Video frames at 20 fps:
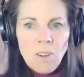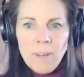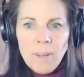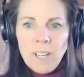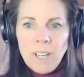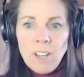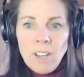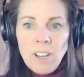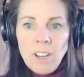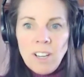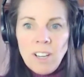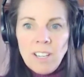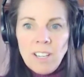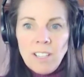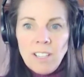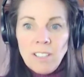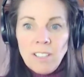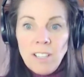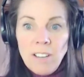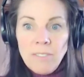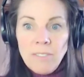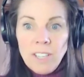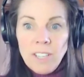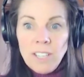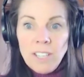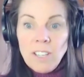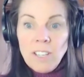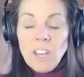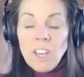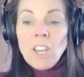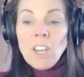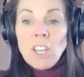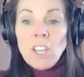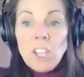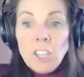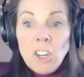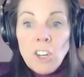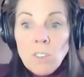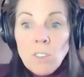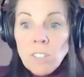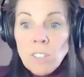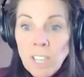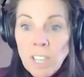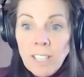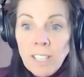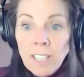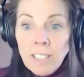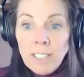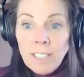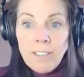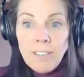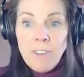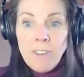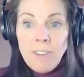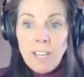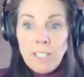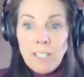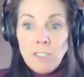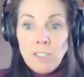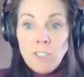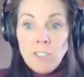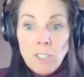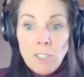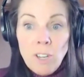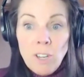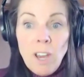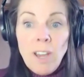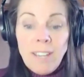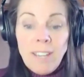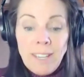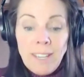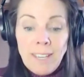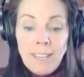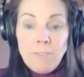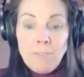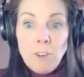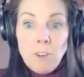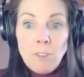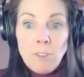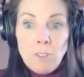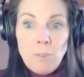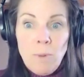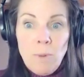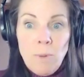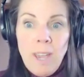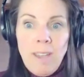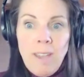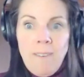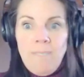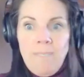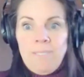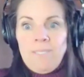my God, I love it. You know, cycling events should give those away.